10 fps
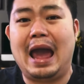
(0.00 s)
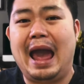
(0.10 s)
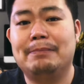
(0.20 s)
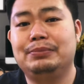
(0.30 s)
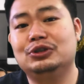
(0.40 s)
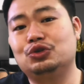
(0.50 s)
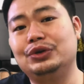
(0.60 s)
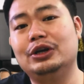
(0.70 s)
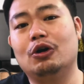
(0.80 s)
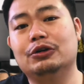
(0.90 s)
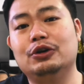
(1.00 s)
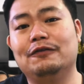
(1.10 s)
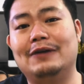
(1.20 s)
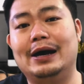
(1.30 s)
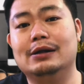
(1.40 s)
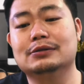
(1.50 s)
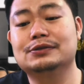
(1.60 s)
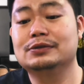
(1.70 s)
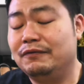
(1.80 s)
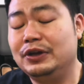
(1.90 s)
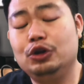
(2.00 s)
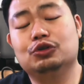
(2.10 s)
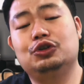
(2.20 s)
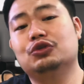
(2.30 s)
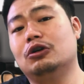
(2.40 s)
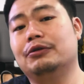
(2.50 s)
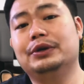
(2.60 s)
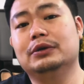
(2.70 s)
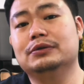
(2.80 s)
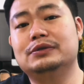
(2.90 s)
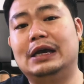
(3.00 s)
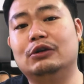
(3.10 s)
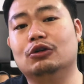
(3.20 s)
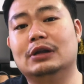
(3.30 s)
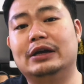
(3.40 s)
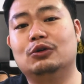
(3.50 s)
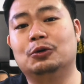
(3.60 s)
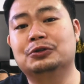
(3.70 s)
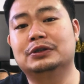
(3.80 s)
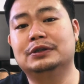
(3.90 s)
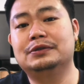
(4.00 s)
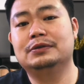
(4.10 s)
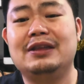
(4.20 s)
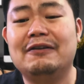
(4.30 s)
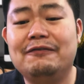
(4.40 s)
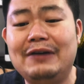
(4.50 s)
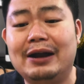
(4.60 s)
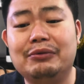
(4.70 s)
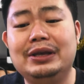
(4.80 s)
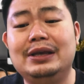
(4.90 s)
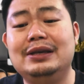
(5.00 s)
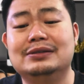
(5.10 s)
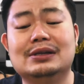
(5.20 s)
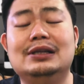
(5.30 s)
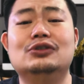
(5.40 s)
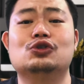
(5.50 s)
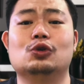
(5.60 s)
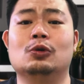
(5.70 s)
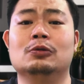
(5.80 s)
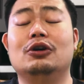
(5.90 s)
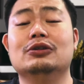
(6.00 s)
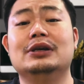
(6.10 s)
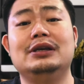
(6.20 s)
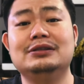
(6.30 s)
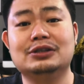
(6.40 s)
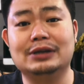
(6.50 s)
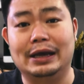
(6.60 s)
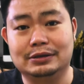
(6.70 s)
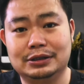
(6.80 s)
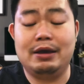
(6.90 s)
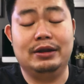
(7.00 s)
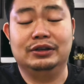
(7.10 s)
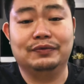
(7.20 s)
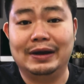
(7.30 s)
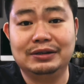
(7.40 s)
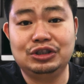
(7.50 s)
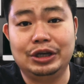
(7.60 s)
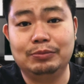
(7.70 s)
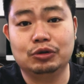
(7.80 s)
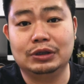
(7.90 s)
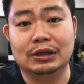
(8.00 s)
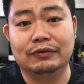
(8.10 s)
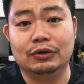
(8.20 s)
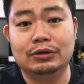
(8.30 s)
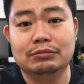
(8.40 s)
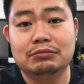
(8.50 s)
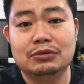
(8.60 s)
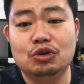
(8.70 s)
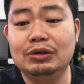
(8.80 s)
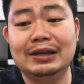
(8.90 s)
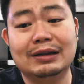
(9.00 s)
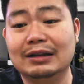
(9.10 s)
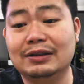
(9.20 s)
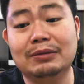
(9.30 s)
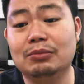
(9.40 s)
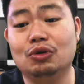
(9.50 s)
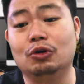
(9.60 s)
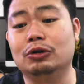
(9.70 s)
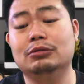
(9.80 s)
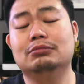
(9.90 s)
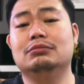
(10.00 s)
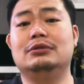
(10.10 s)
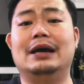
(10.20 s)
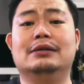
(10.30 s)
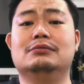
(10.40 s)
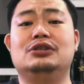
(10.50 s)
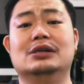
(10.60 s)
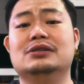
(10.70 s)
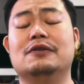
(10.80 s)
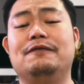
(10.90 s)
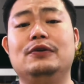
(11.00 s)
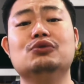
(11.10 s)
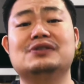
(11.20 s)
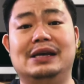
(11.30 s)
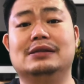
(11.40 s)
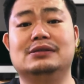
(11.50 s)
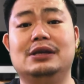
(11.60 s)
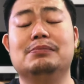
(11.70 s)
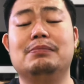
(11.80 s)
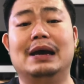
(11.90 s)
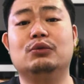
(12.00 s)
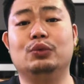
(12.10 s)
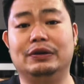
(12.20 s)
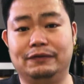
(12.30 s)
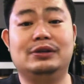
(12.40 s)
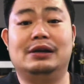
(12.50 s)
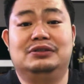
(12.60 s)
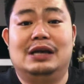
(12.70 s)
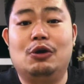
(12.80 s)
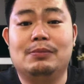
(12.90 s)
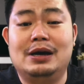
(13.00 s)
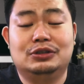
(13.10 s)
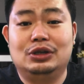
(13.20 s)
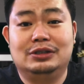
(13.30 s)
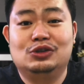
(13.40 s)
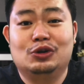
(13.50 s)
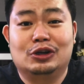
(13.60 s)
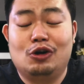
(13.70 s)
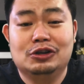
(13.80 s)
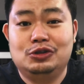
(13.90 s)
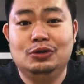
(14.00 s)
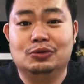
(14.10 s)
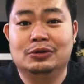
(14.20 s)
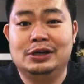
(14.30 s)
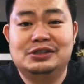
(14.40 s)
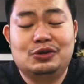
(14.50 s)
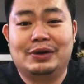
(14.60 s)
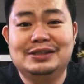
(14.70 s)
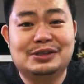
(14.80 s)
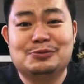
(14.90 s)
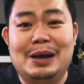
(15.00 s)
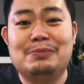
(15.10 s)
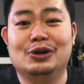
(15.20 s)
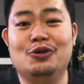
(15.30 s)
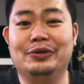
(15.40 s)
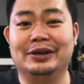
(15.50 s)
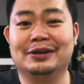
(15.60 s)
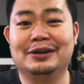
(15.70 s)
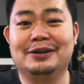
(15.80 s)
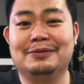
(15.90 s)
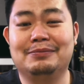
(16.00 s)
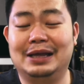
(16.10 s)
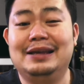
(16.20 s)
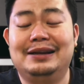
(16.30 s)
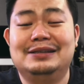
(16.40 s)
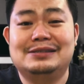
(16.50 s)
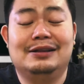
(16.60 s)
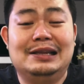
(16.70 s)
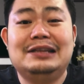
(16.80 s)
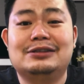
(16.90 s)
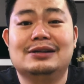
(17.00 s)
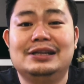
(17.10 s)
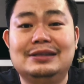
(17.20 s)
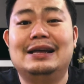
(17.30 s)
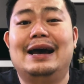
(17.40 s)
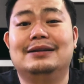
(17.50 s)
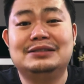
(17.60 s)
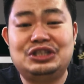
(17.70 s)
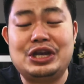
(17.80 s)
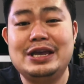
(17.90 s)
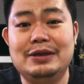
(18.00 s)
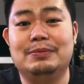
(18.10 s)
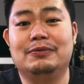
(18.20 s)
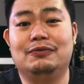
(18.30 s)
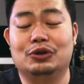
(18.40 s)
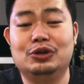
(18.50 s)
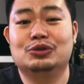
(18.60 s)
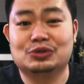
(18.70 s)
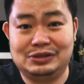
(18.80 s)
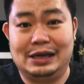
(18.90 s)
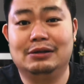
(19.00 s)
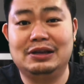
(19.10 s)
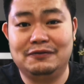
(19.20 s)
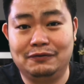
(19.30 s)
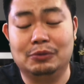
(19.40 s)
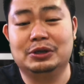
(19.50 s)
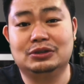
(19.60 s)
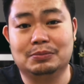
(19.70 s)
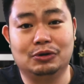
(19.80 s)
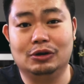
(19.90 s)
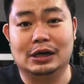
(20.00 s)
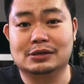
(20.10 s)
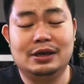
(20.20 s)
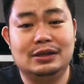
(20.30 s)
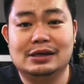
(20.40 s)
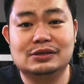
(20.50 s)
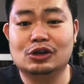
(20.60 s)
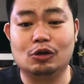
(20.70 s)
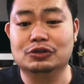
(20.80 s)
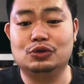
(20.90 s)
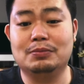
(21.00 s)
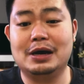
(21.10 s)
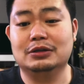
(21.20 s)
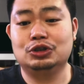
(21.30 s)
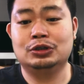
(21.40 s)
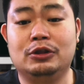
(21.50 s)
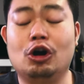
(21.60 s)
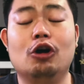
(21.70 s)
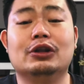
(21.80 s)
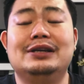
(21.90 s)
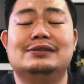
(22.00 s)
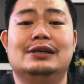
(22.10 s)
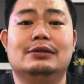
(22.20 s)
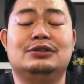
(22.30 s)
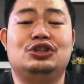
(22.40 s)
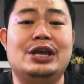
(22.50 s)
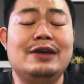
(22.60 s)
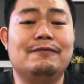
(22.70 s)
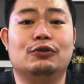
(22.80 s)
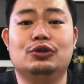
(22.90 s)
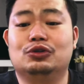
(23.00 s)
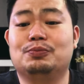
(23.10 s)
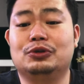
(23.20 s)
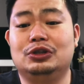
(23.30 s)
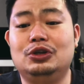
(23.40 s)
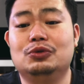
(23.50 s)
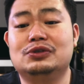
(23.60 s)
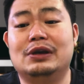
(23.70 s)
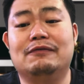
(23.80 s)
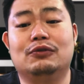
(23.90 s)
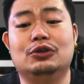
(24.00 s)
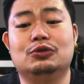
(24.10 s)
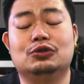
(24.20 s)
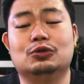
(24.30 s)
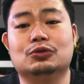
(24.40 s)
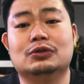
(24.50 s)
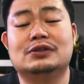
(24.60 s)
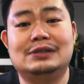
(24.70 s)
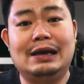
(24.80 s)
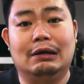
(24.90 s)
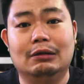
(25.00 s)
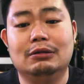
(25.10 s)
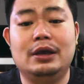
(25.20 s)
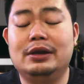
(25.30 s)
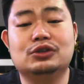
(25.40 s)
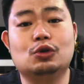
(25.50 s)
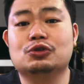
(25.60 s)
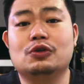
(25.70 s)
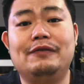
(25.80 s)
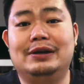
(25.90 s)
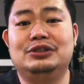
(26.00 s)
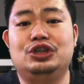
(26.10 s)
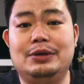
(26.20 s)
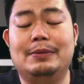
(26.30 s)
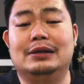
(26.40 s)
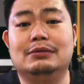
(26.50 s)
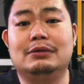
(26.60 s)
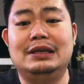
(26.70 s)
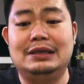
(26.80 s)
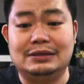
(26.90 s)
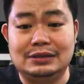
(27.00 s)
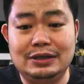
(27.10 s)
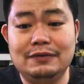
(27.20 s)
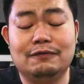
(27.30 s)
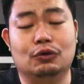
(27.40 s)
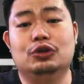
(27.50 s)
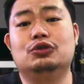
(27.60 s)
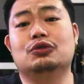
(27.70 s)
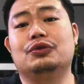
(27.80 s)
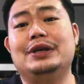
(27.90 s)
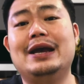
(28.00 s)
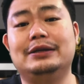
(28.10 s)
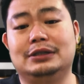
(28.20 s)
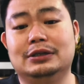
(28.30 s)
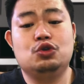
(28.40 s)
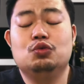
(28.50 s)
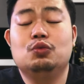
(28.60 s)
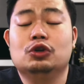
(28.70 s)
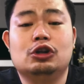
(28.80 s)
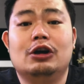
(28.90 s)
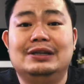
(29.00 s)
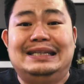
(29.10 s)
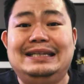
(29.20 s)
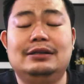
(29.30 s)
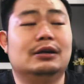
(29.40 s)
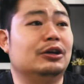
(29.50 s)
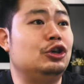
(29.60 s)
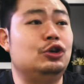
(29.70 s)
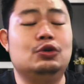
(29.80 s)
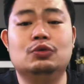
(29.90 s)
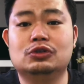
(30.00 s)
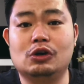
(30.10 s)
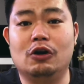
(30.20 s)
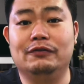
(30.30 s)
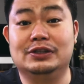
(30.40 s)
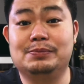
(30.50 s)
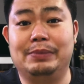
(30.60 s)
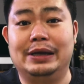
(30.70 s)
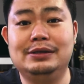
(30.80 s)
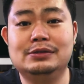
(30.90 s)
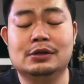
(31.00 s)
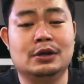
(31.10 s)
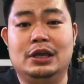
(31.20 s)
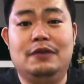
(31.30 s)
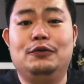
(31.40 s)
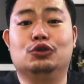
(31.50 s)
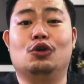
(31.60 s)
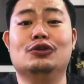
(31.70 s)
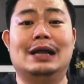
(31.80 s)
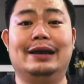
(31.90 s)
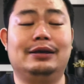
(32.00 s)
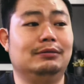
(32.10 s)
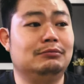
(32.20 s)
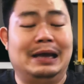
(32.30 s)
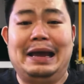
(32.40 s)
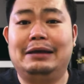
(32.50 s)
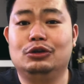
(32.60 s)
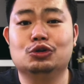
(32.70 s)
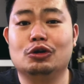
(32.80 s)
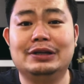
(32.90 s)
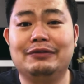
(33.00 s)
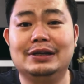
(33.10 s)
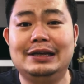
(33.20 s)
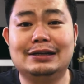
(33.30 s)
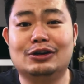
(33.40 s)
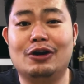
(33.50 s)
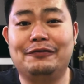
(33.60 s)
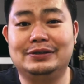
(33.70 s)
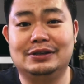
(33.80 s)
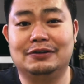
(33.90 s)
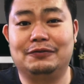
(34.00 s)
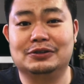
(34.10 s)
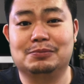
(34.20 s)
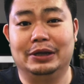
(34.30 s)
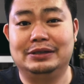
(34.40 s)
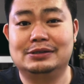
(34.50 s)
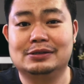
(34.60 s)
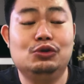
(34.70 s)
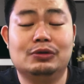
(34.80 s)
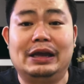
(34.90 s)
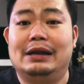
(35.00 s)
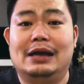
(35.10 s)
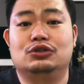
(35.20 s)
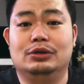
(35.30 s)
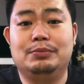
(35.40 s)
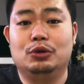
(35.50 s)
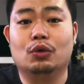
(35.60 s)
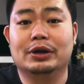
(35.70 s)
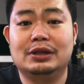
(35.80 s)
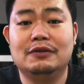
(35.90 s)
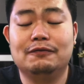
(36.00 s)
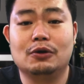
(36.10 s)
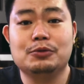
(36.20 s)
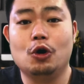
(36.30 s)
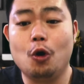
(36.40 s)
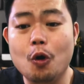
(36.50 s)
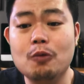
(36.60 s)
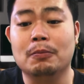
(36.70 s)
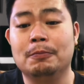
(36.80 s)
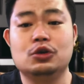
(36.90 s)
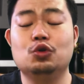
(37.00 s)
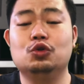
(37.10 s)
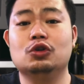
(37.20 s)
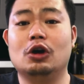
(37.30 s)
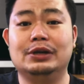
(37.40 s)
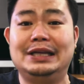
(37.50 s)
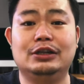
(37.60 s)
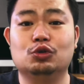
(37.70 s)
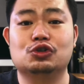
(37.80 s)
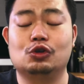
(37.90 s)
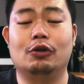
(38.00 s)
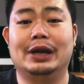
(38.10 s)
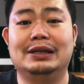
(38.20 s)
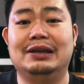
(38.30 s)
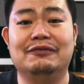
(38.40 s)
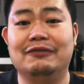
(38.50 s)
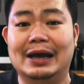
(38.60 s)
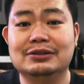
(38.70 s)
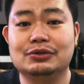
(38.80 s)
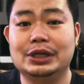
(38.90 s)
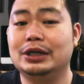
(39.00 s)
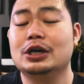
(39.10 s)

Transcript: MP3 audio files, video tutorials, and online courses, they are very easily sold on the internet. It is very cheap to deliver. You need nothing more than just a few cents in bandwidth. That is how much it is going to cost you. It's crazy, it's mind-blowing. That it is literally that cheap for you to sell information products. It doesn't cost you much. Not only is it cheap for you to produce and for you to sell, it is also very cheap and easy for you to create. You will not need a huge office space. If you don't like it, hey, you don't even need an office in the first place. You can actually be working from your home. You do not need to store any inventory.